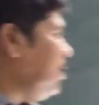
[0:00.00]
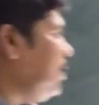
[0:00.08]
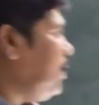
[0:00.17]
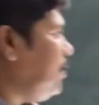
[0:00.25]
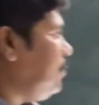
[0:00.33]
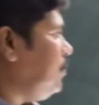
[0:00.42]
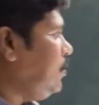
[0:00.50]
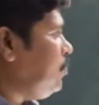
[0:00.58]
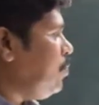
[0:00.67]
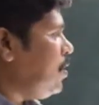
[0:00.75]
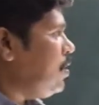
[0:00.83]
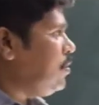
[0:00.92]
Now this
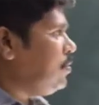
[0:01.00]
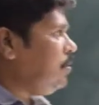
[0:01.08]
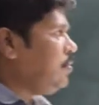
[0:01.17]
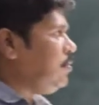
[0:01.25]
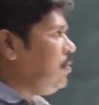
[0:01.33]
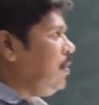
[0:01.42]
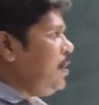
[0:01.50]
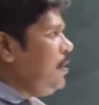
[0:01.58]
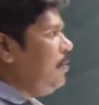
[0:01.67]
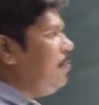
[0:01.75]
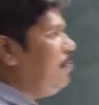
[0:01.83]
model is also called